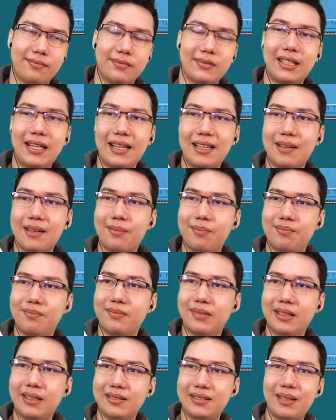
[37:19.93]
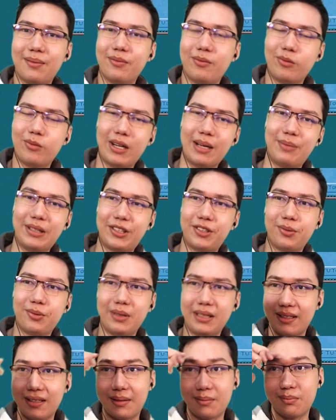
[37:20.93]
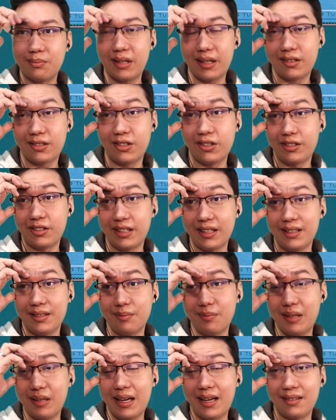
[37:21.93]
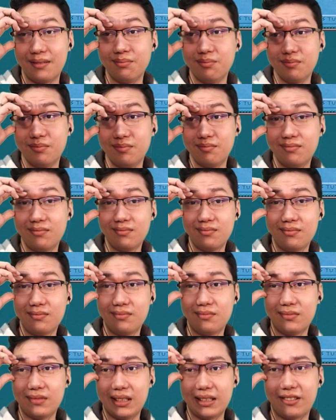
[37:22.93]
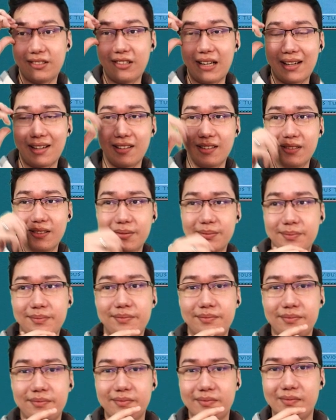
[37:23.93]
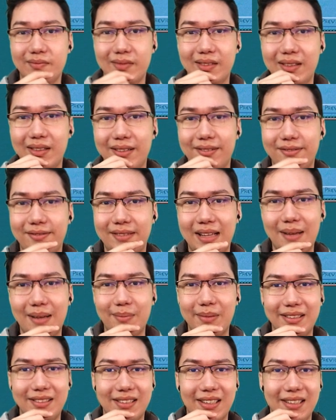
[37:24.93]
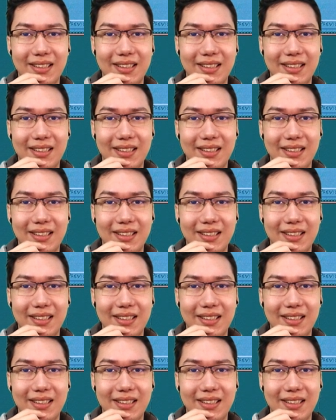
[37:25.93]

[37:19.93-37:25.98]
they're like a somewhere between a, a cookie and a cracker, if that makes